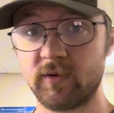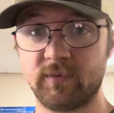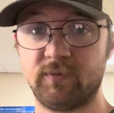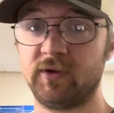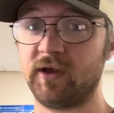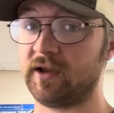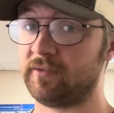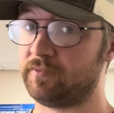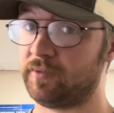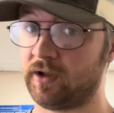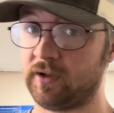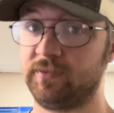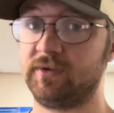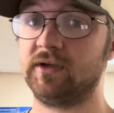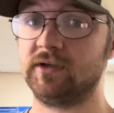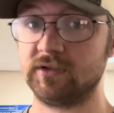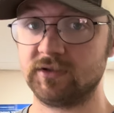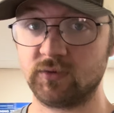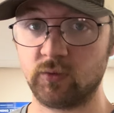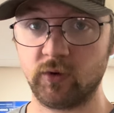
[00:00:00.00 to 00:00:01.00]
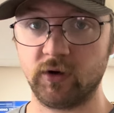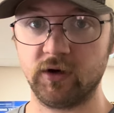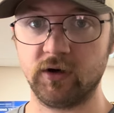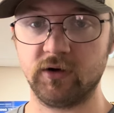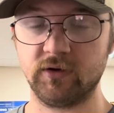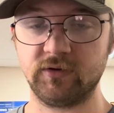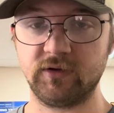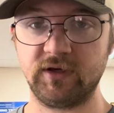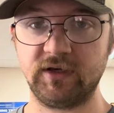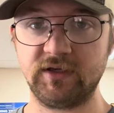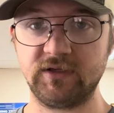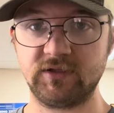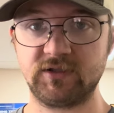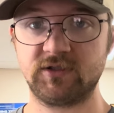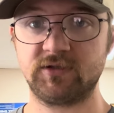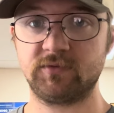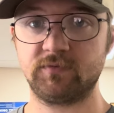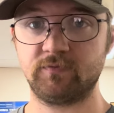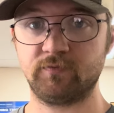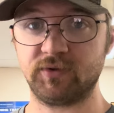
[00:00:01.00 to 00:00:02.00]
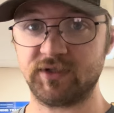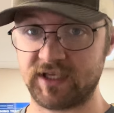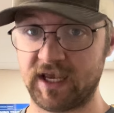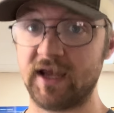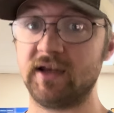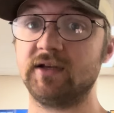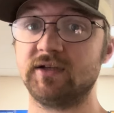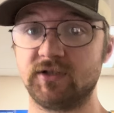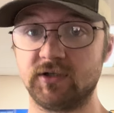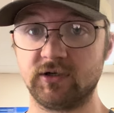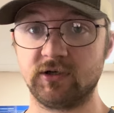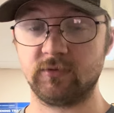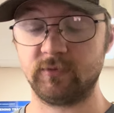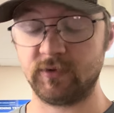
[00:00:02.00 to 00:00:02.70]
plant pumpkins where the potatoes are going to